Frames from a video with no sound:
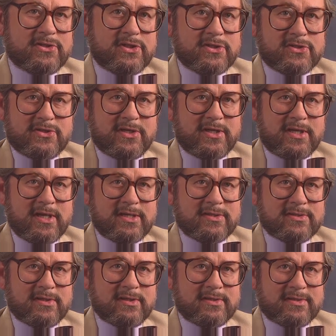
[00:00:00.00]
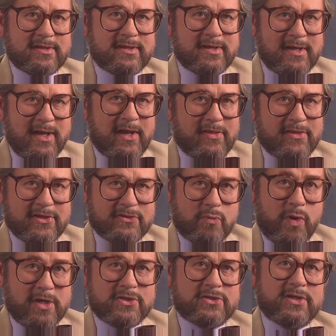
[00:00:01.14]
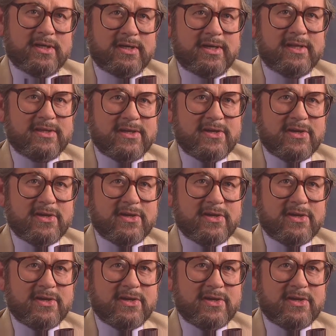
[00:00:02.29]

just in case that there's one chink in the